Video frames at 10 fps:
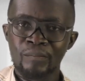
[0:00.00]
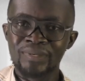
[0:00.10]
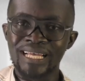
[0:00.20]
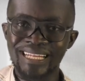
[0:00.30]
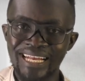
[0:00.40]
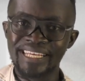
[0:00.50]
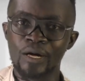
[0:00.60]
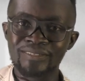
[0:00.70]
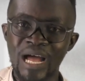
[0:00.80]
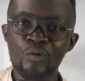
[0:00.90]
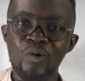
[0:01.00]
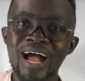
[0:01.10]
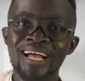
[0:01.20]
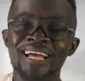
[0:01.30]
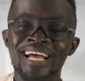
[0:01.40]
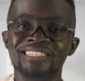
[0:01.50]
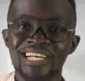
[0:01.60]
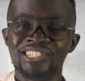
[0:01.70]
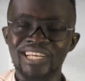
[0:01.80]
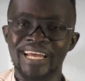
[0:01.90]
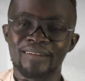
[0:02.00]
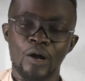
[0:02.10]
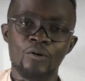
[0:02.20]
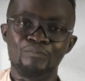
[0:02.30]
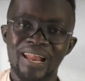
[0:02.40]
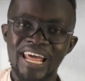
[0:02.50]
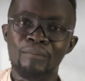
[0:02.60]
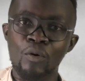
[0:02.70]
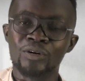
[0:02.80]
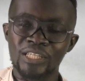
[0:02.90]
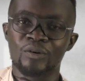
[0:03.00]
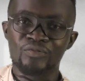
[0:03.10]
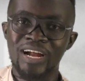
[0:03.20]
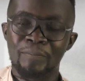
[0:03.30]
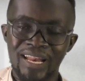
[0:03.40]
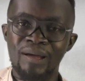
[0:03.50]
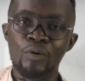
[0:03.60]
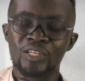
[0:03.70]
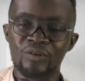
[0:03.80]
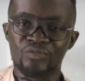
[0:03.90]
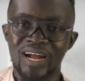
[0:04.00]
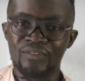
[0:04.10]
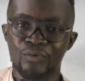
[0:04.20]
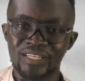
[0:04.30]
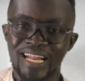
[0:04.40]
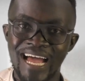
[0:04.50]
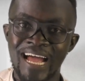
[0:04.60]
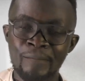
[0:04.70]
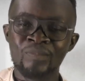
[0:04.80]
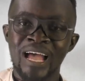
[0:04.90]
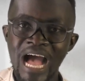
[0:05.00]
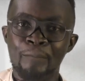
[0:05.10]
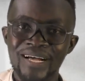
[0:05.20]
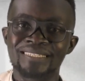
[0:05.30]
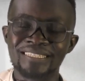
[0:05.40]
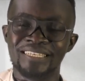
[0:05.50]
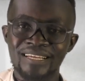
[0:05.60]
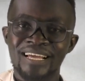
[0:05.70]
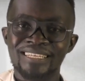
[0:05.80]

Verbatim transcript: Mister Daniel Dankwa, Shenshen of Palermo Church of Christ, Palermo Church of Christ, Funyana, a pasty,